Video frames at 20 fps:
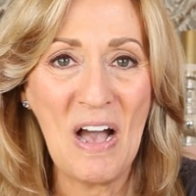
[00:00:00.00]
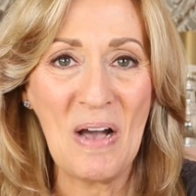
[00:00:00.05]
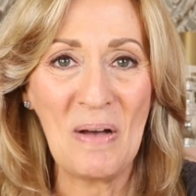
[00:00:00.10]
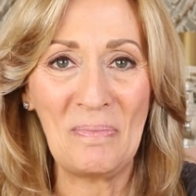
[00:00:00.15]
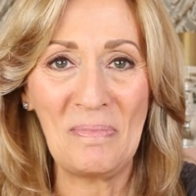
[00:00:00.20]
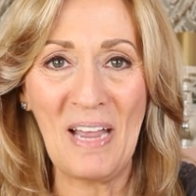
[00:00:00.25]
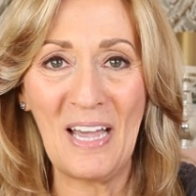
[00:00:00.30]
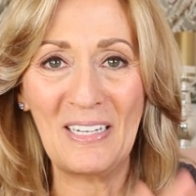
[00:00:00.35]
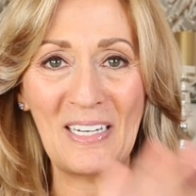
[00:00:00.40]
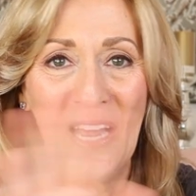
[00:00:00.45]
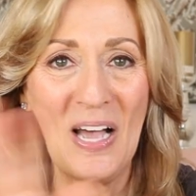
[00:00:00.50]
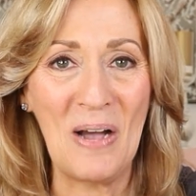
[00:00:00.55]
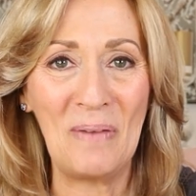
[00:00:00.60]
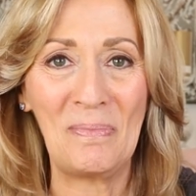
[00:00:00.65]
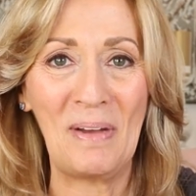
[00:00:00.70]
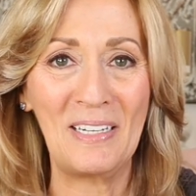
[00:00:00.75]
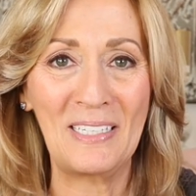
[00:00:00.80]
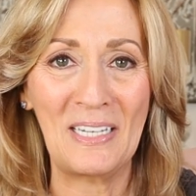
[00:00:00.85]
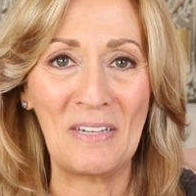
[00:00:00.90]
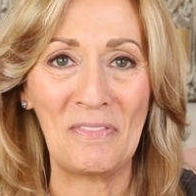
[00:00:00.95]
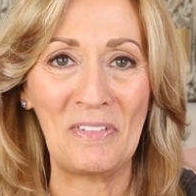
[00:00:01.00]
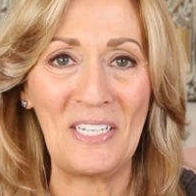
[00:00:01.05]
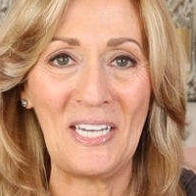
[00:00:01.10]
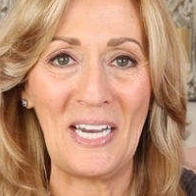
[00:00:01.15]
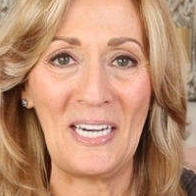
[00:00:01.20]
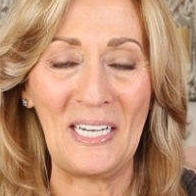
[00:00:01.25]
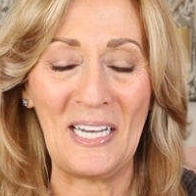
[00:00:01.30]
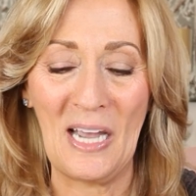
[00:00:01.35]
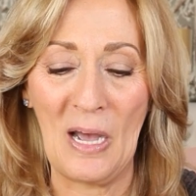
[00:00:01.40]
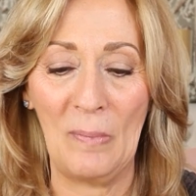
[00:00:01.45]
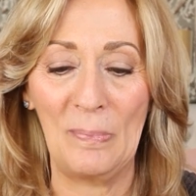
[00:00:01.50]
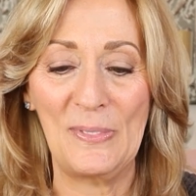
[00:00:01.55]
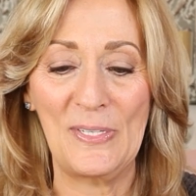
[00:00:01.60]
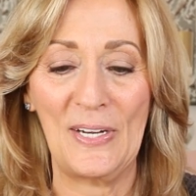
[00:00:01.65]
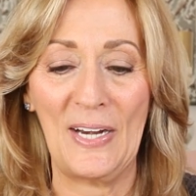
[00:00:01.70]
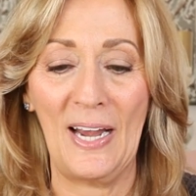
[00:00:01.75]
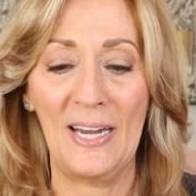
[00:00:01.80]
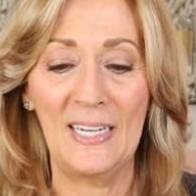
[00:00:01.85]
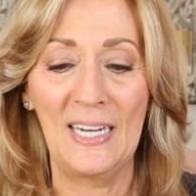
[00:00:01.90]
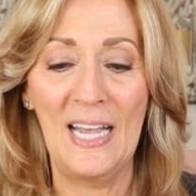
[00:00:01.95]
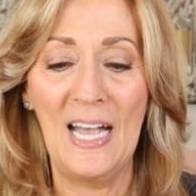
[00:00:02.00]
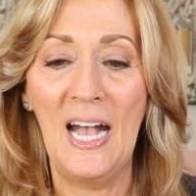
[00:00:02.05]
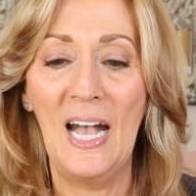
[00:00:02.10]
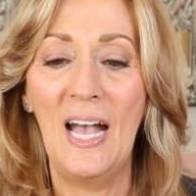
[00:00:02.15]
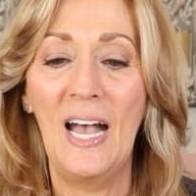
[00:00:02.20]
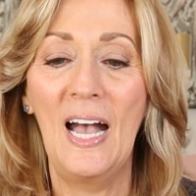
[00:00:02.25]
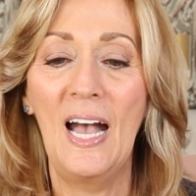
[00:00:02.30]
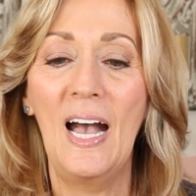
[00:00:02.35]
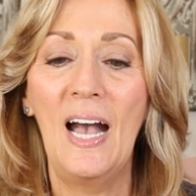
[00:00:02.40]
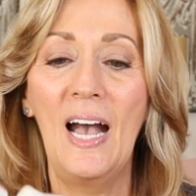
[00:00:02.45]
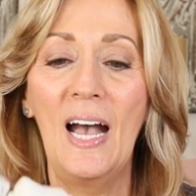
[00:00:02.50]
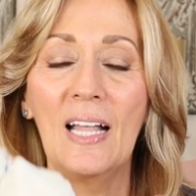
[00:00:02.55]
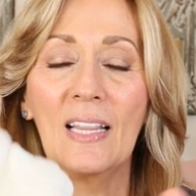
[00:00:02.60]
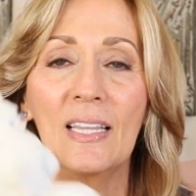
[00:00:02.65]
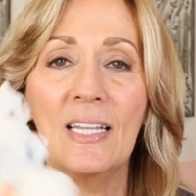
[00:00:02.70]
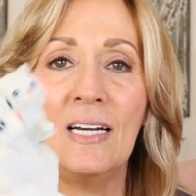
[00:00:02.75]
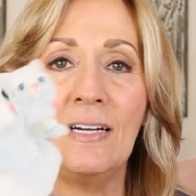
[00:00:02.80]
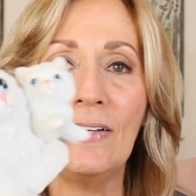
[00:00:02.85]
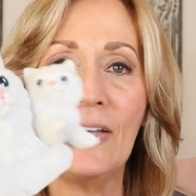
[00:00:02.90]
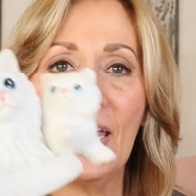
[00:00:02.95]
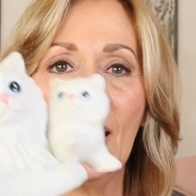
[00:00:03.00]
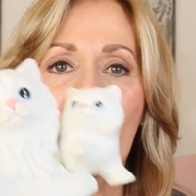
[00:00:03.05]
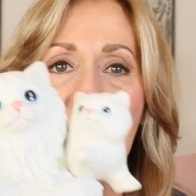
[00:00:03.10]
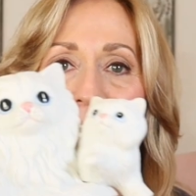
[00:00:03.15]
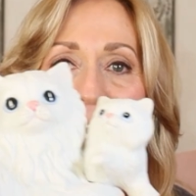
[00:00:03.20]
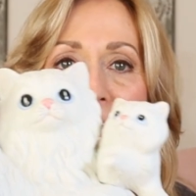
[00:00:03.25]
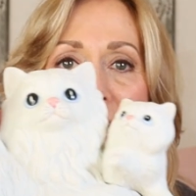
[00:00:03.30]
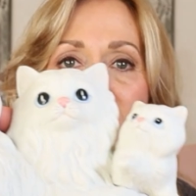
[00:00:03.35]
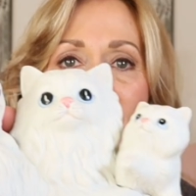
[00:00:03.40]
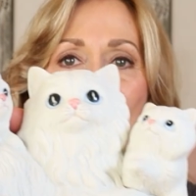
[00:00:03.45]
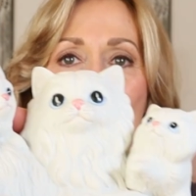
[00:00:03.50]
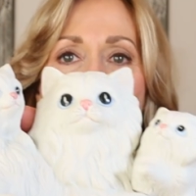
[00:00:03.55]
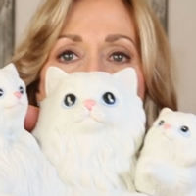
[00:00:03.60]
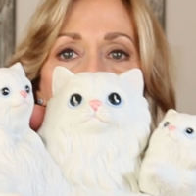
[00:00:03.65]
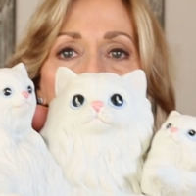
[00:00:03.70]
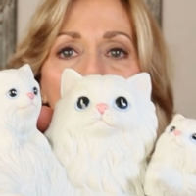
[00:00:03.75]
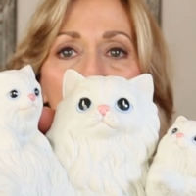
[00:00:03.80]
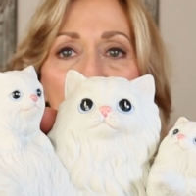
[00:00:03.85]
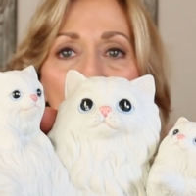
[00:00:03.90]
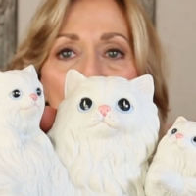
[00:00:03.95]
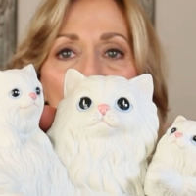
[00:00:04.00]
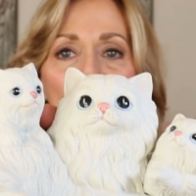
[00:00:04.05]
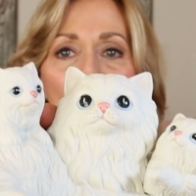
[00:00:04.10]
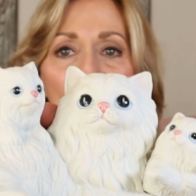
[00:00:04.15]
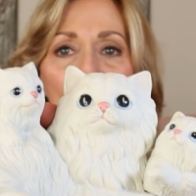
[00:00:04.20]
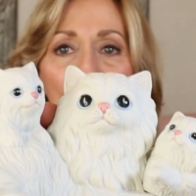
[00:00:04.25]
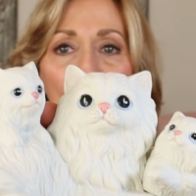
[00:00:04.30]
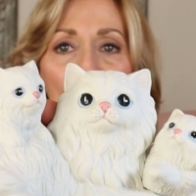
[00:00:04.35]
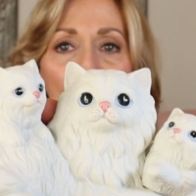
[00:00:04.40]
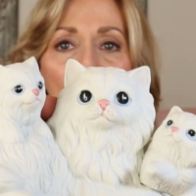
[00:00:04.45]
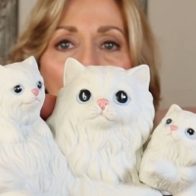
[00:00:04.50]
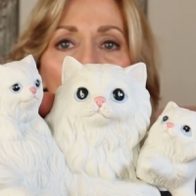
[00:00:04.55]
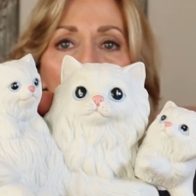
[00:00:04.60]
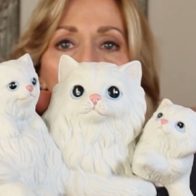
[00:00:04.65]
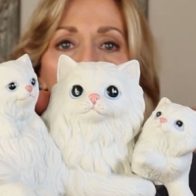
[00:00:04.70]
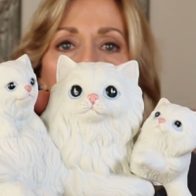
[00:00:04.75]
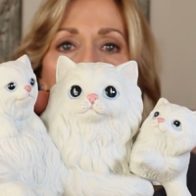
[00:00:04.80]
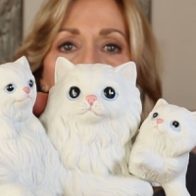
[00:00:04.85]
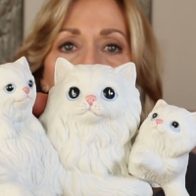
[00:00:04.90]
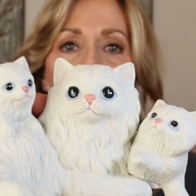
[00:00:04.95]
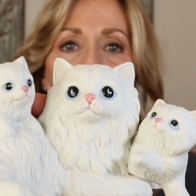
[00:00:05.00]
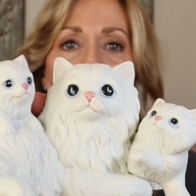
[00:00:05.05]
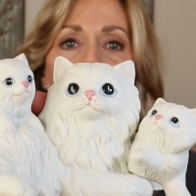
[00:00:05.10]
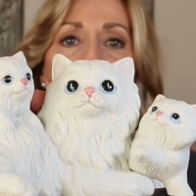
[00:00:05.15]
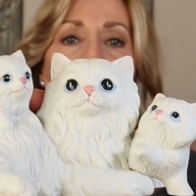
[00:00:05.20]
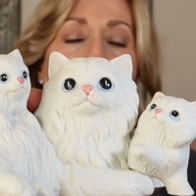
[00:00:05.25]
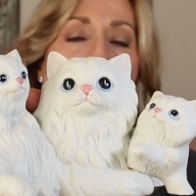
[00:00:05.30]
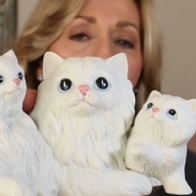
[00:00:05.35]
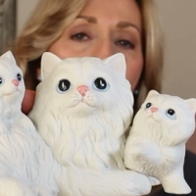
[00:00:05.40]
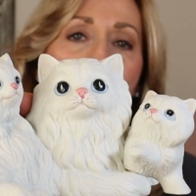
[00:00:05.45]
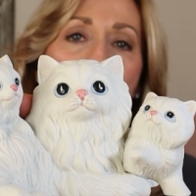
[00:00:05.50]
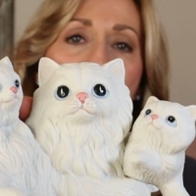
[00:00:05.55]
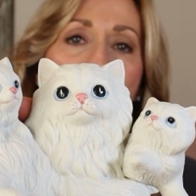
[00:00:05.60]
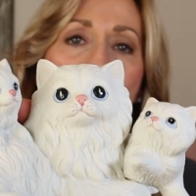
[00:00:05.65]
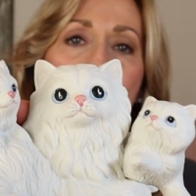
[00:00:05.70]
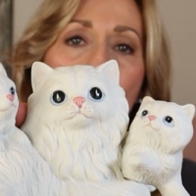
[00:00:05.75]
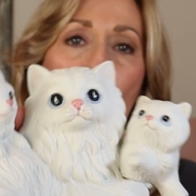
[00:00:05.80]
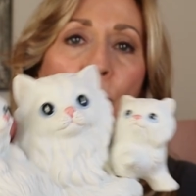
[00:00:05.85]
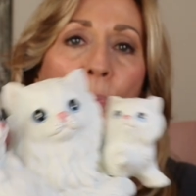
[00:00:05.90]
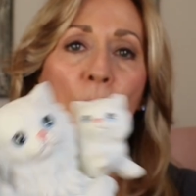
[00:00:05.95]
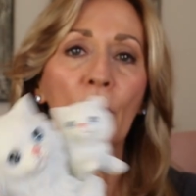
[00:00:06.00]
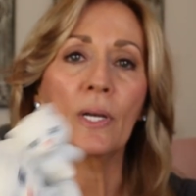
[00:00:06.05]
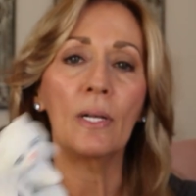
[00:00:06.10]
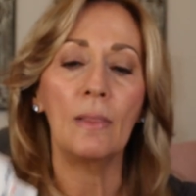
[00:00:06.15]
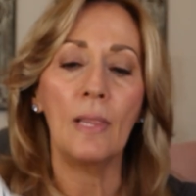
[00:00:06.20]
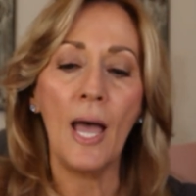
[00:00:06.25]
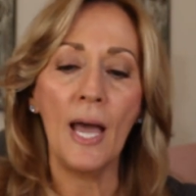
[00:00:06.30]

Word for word: I'm not, I'm not giving you any help today. Little kitty cat statue. Again, these don't bring a